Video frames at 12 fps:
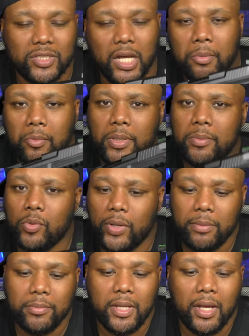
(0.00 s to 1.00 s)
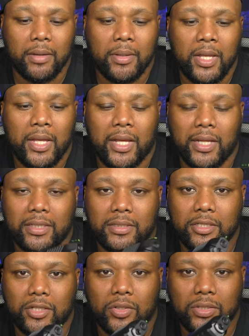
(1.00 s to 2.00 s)
A couple people hit me up and,
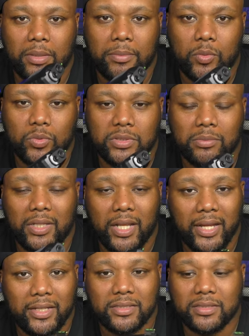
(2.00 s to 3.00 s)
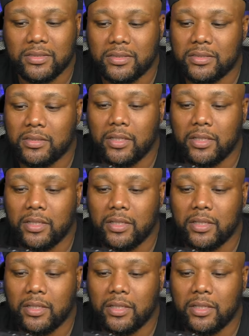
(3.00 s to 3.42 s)
you know, hit me with some links and